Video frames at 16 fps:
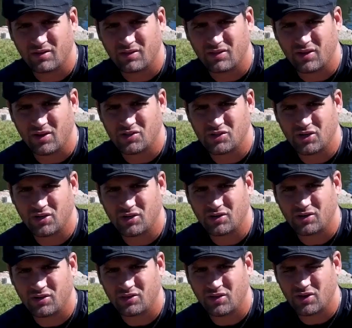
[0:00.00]
There's your
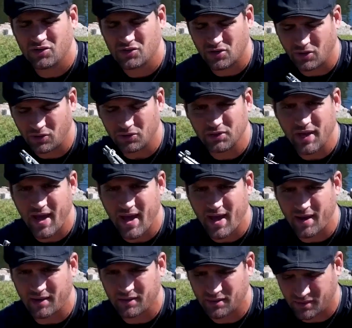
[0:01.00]
old
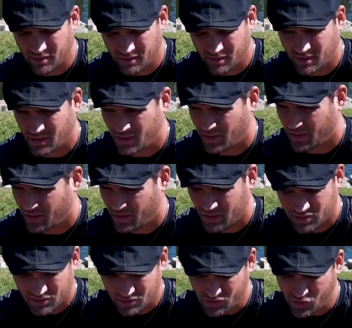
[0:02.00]
guide.
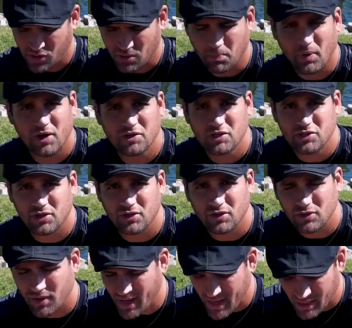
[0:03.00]
You can purchase your
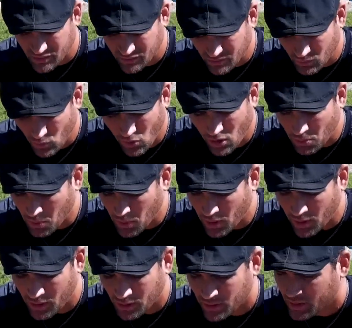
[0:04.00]
new guides from
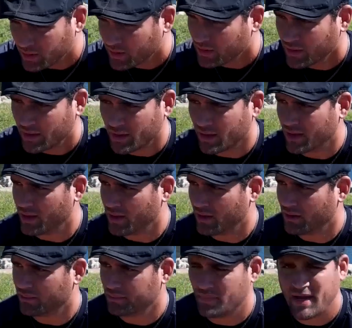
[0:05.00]
Walmart,
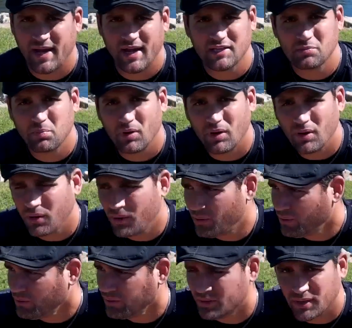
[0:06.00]
Bass
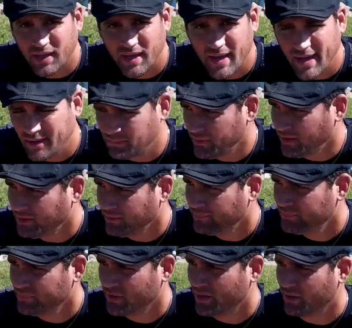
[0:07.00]
Pro, Academy.
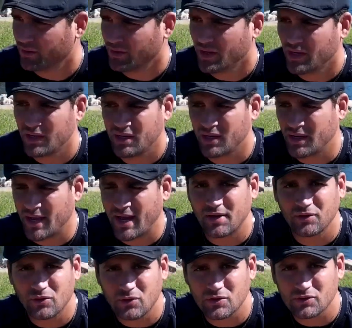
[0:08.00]
You know, any
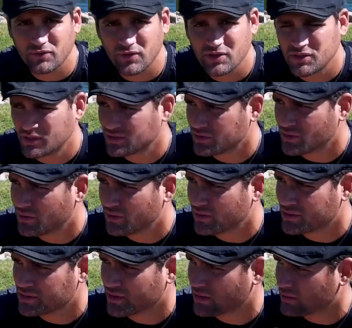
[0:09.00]
outdoors fishing store
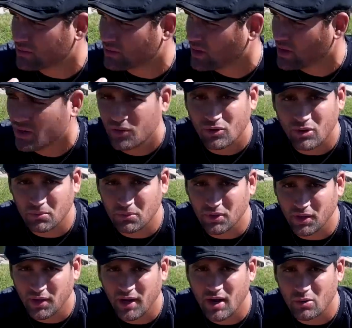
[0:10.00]
is going to
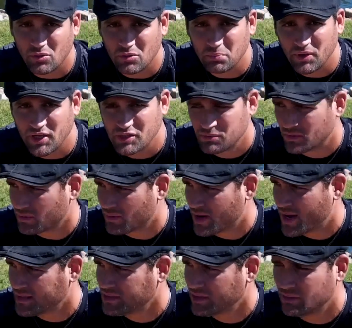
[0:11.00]
normally carry replacement
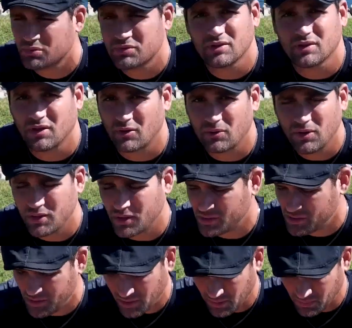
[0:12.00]
rod tips, and they're really
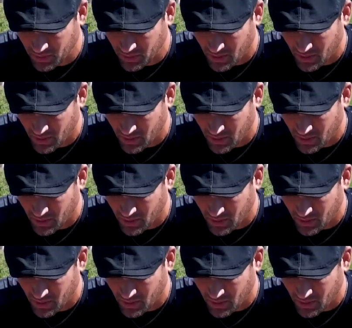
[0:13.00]
cheap.